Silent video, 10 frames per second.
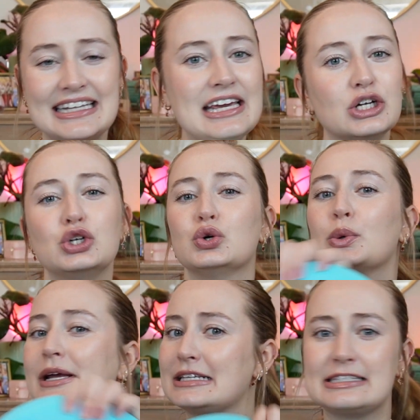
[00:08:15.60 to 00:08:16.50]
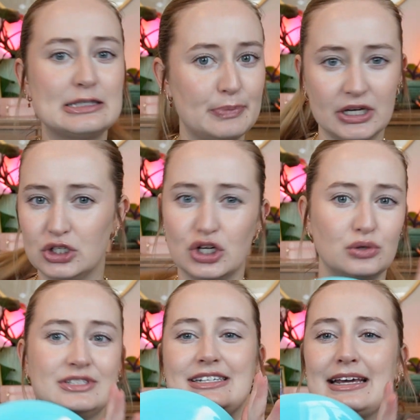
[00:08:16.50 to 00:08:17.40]
like crisp, no
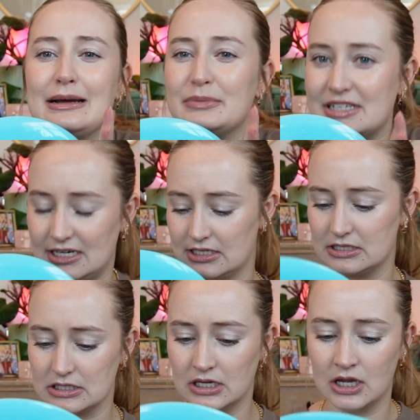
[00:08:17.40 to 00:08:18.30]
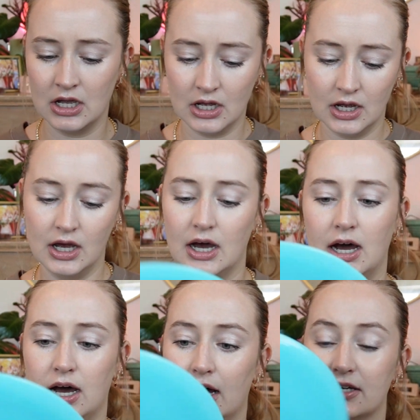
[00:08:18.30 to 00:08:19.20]
stamp disc.
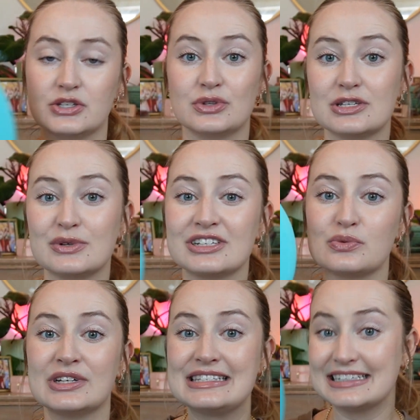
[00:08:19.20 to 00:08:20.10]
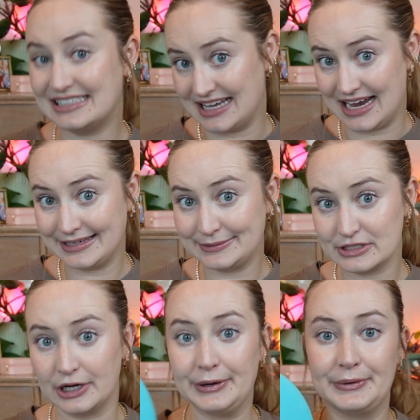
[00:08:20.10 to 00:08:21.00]
So this one is 168.
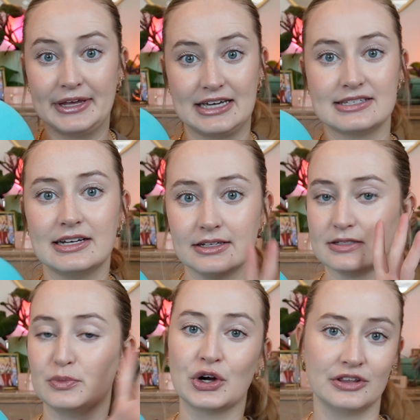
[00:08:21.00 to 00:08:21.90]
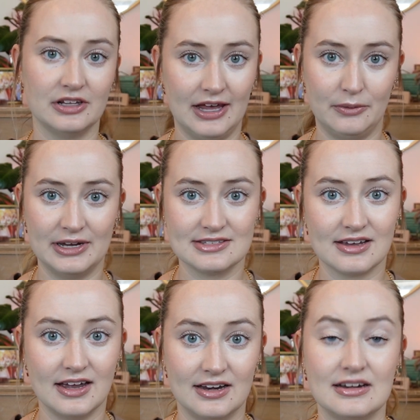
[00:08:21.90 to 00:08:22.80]
So like I said, it's more on the lightweight
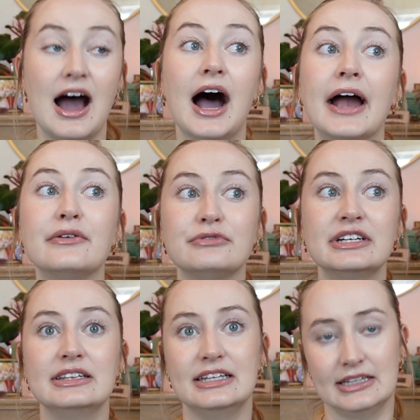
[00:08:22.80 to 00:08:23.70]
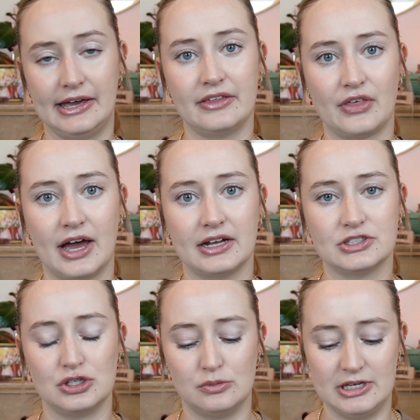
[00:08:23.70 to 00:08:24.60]
side, and I really like that
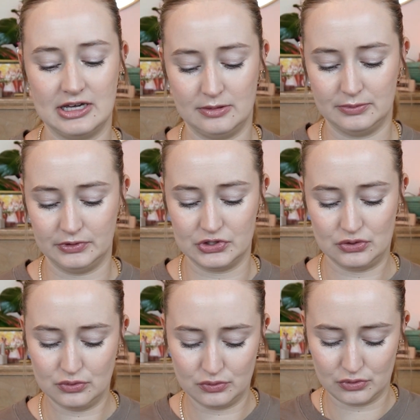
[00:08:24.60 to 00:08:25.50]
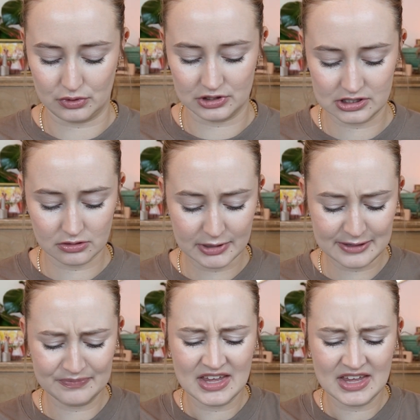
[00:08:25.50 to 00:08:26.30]
to be able to throw this a little bit.